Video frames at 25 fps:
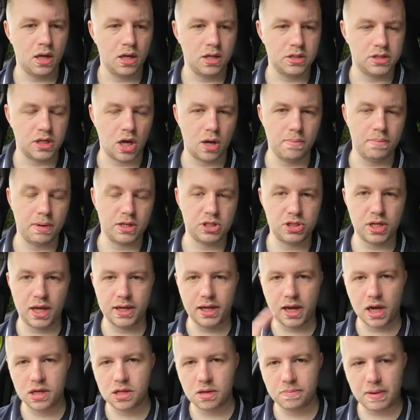So much
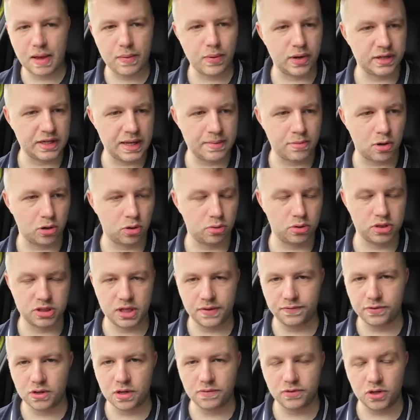like other BYD models,
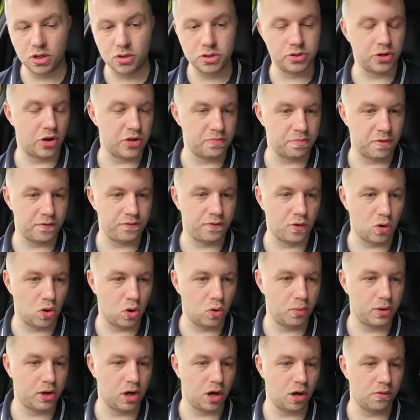if you've used those
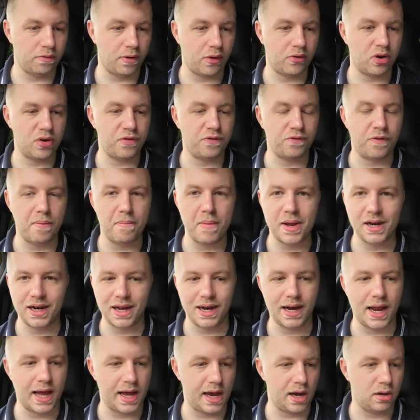before, we've got a very familiar
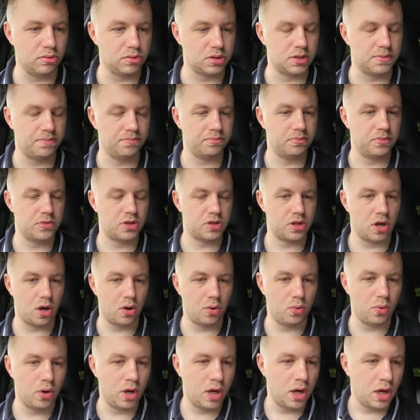layout.
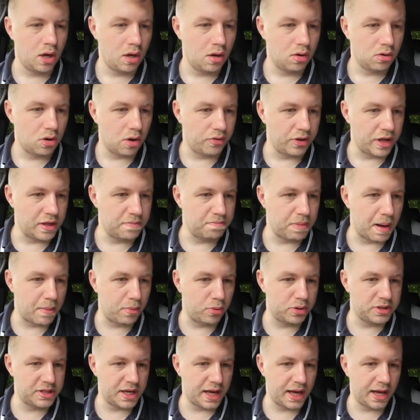So got these
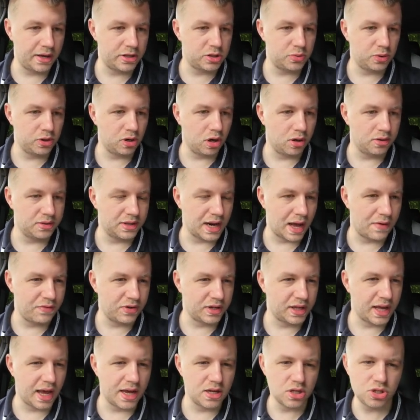bubbles here. So we've got
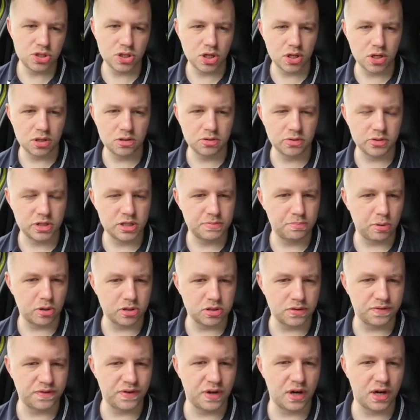navigation,
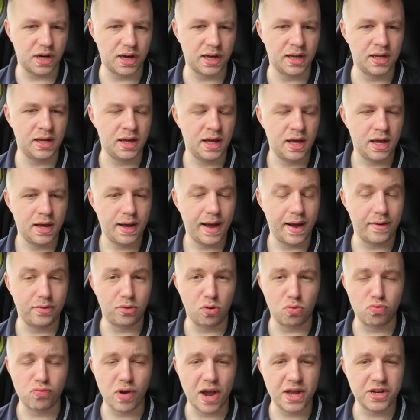Spotify,
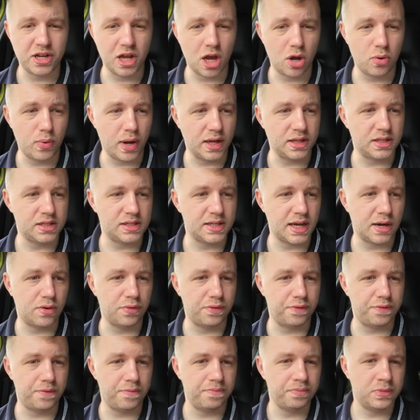the radio
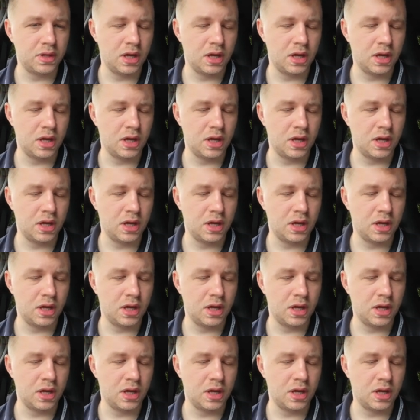itself.